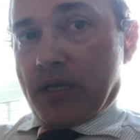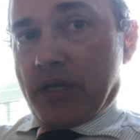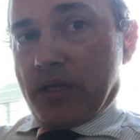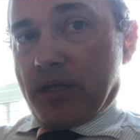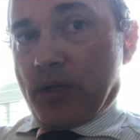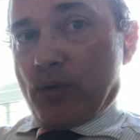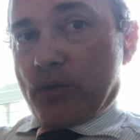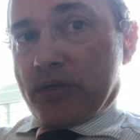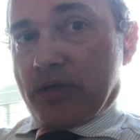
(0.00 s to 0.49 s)

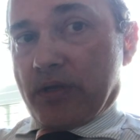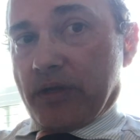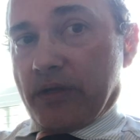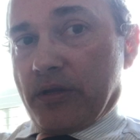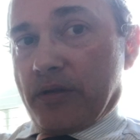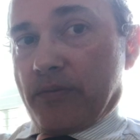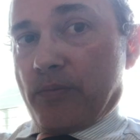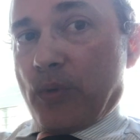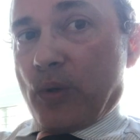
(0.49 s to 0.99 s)
the notion that
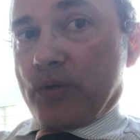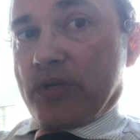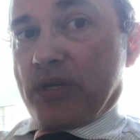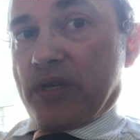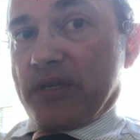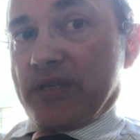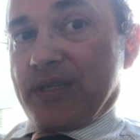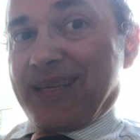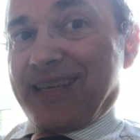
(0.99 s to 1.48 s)
the
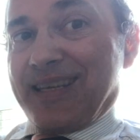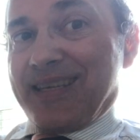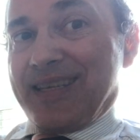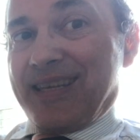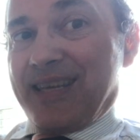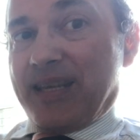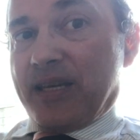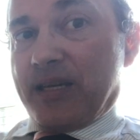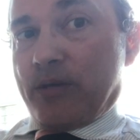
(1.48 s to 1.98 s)
motion is
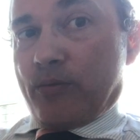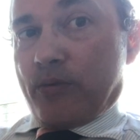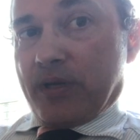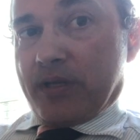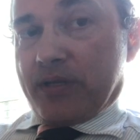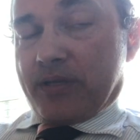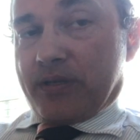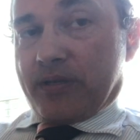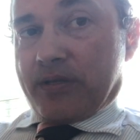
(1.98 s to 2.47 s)

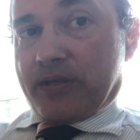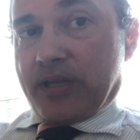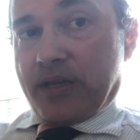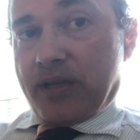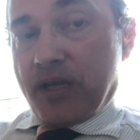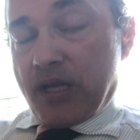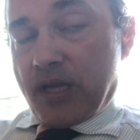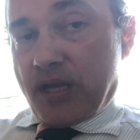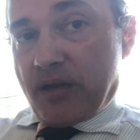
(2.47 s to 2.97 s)
continuous,
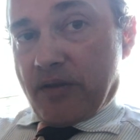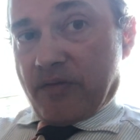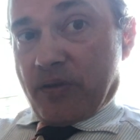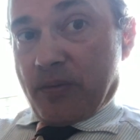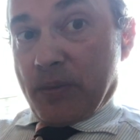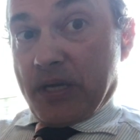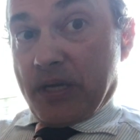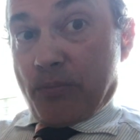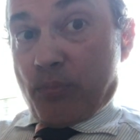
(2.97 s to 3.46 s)
that
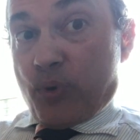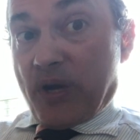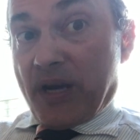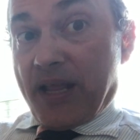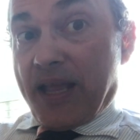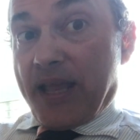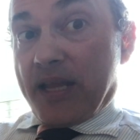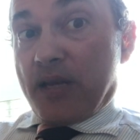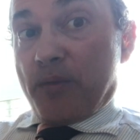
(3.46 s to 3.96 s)
from any
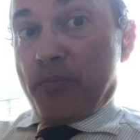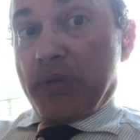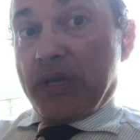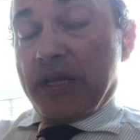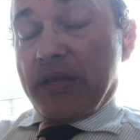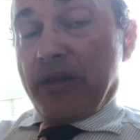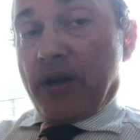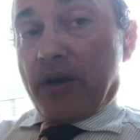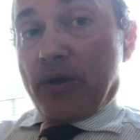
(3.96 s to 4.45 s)
point A to
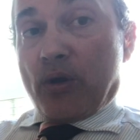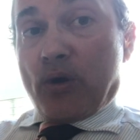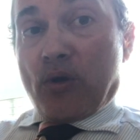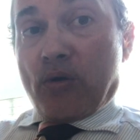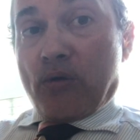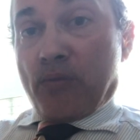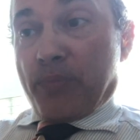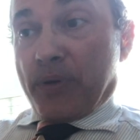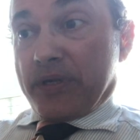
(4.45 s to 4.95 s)
B there are
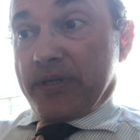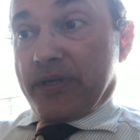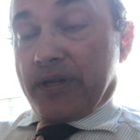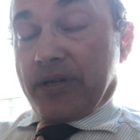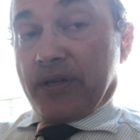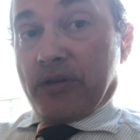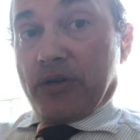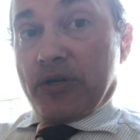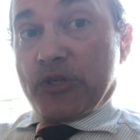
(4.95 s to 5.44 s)
no
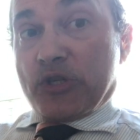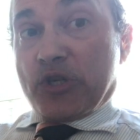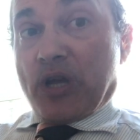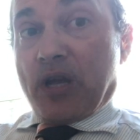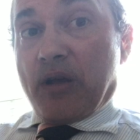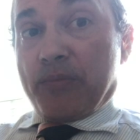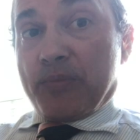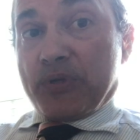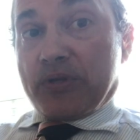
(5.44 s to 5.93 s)
particular
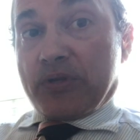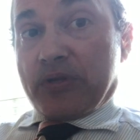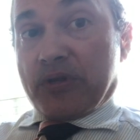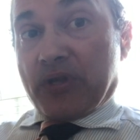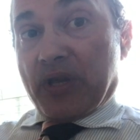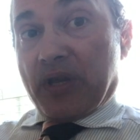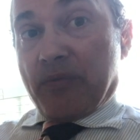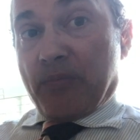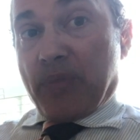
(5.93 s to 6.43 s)
jumps,
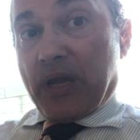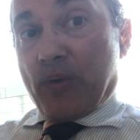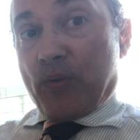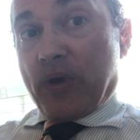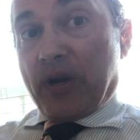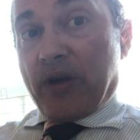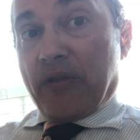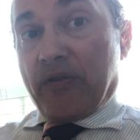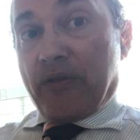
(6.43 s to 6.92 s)
that by
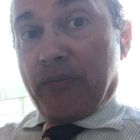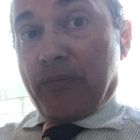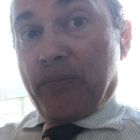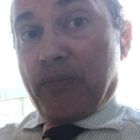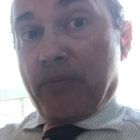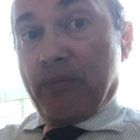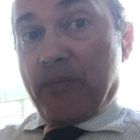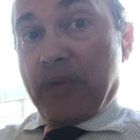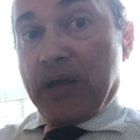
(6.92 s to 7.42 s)

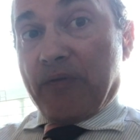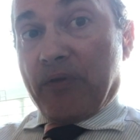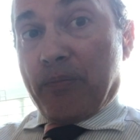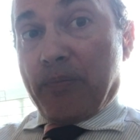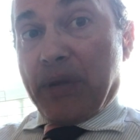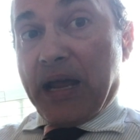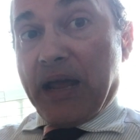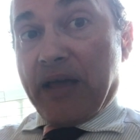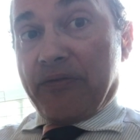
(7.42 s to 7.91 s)
whatever
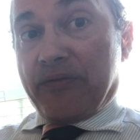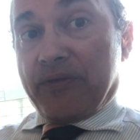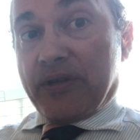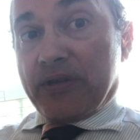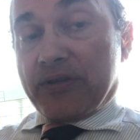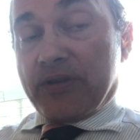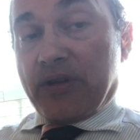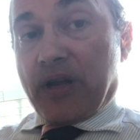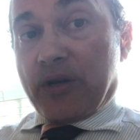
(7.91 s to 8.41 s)
path
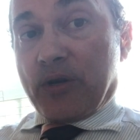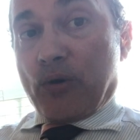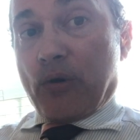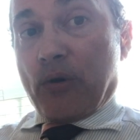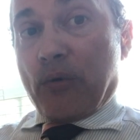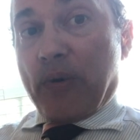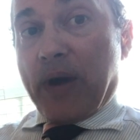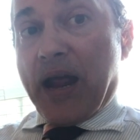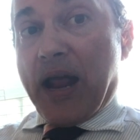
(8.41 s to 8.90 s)
does not go
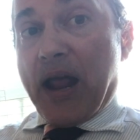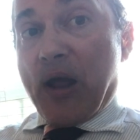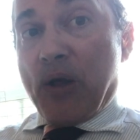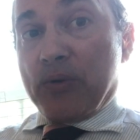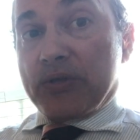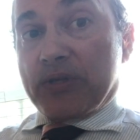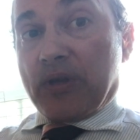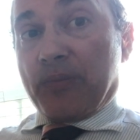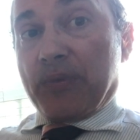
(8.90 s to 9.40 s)

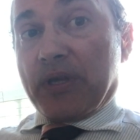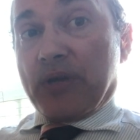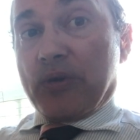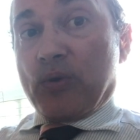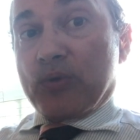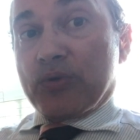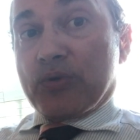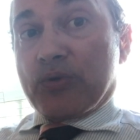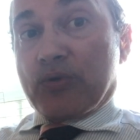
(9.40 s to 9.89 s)
around something, it
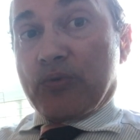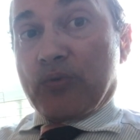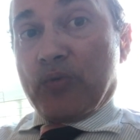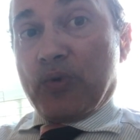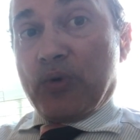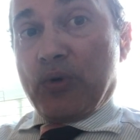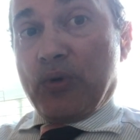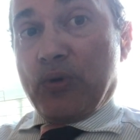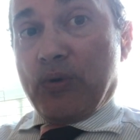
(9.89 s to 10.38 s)
goes
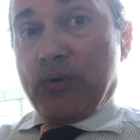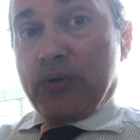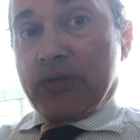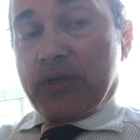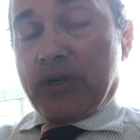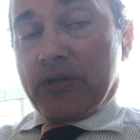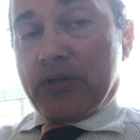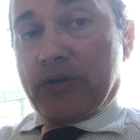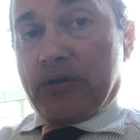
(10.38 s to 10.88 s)
through as
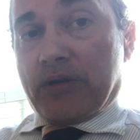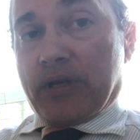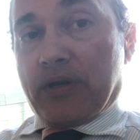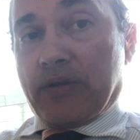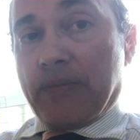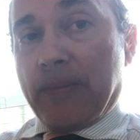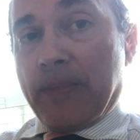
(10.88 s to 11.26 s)
such a thing.